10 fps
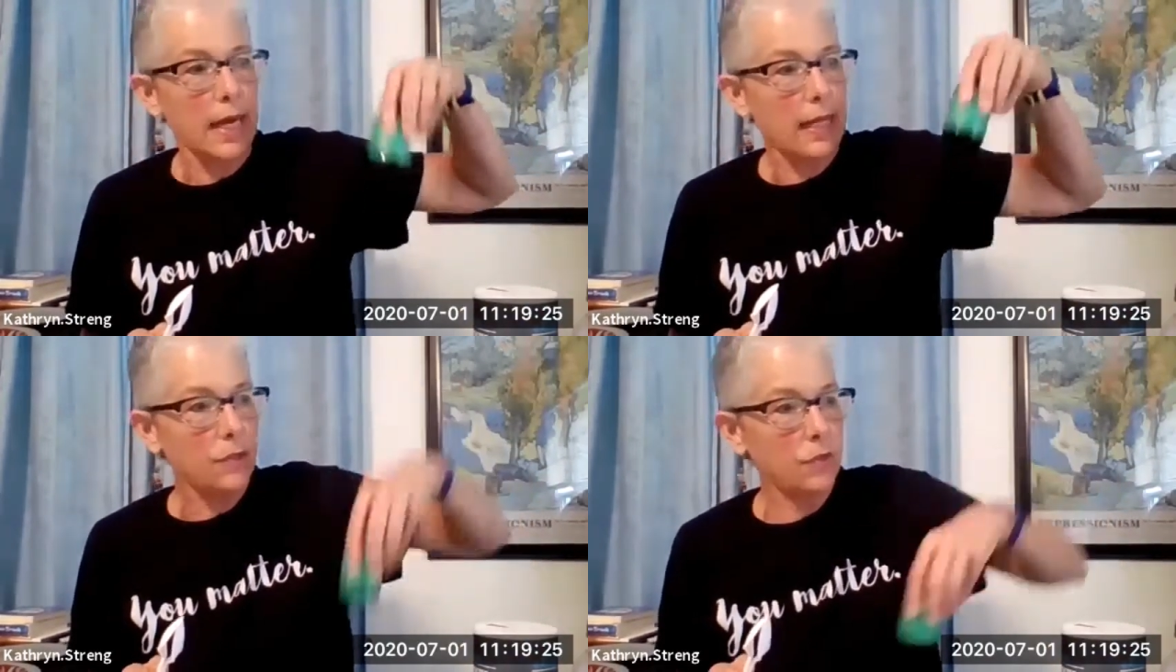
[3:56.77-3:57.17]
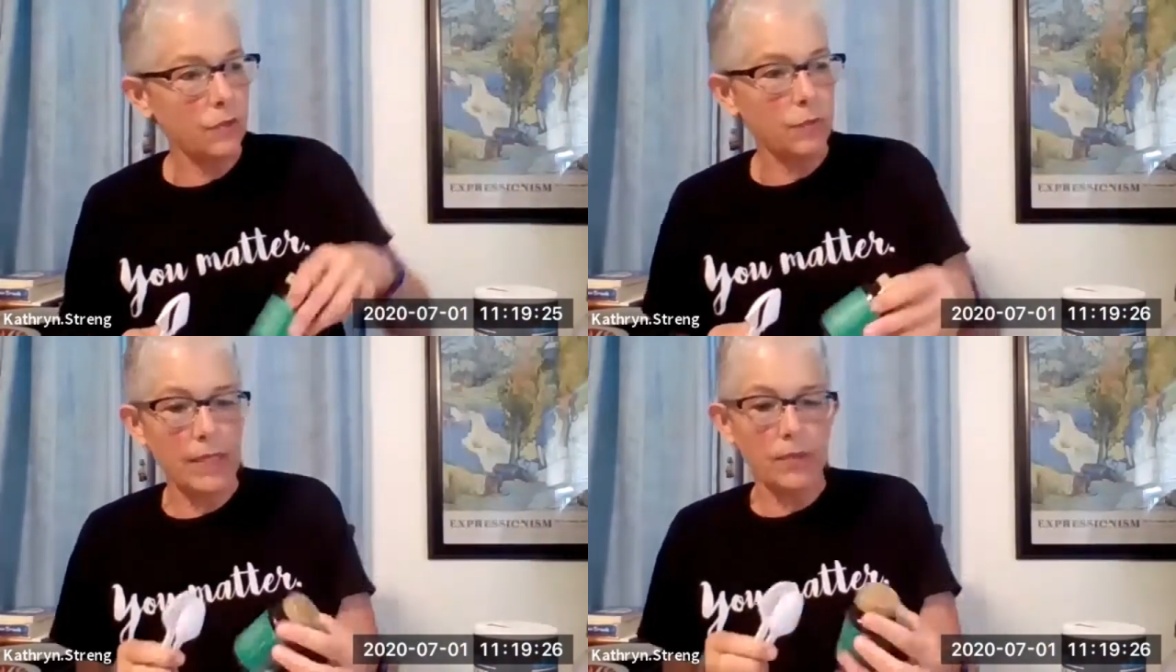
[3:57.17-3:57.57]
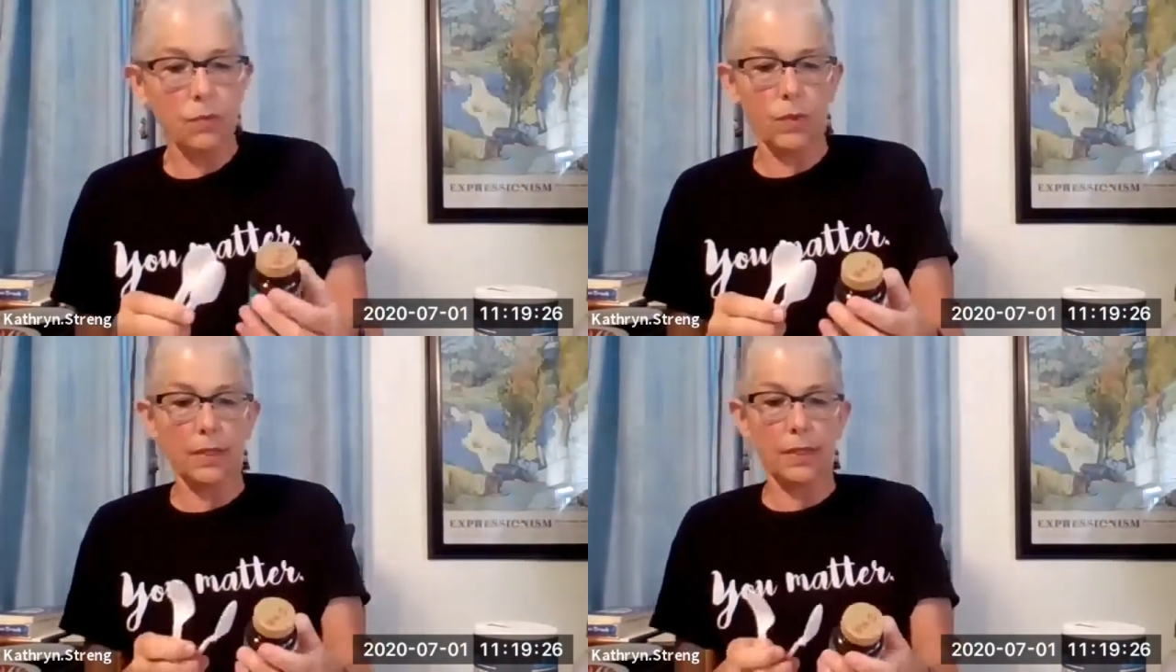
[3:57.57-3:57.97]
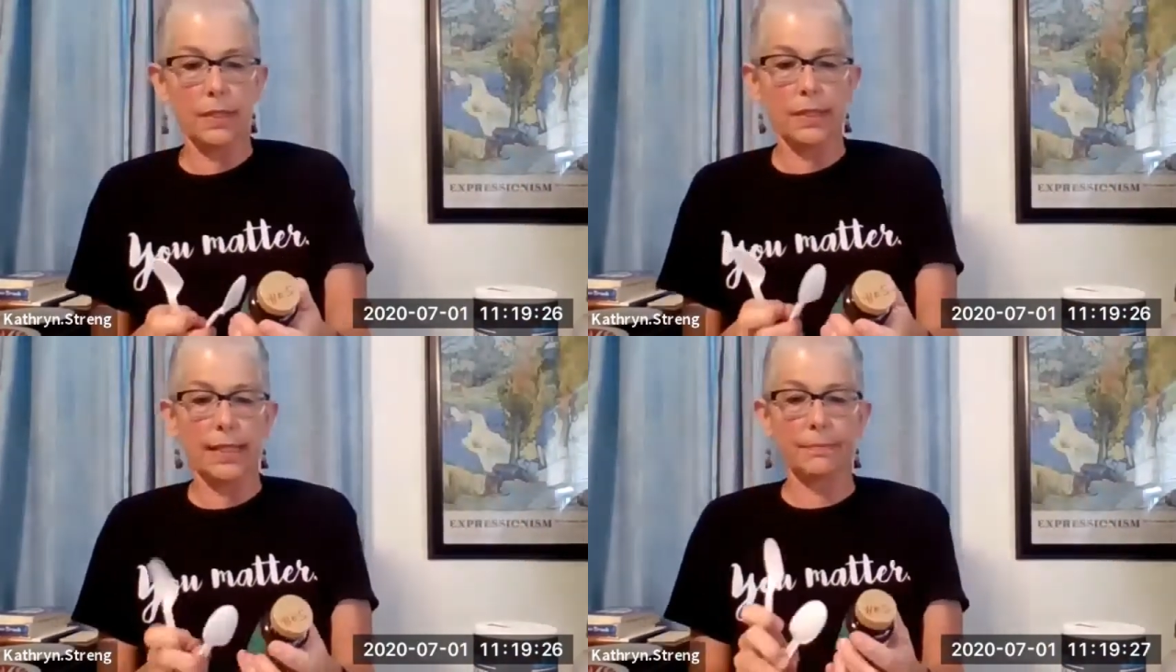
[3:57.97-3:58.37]
I'll do the rice one
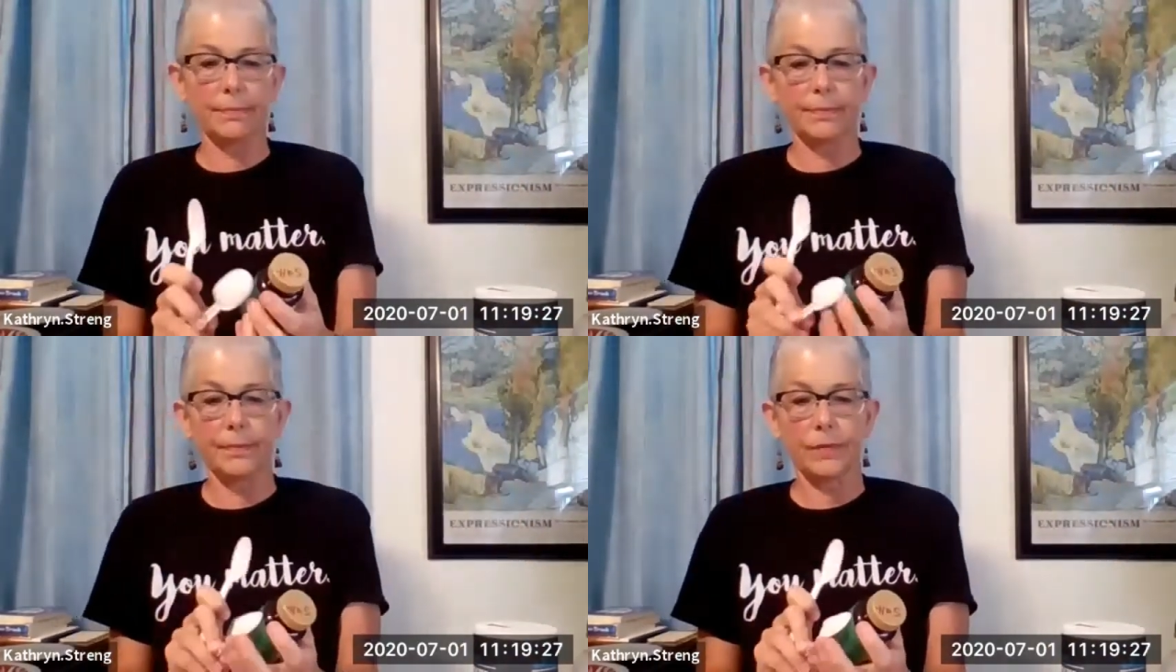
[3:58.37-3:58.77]
this time.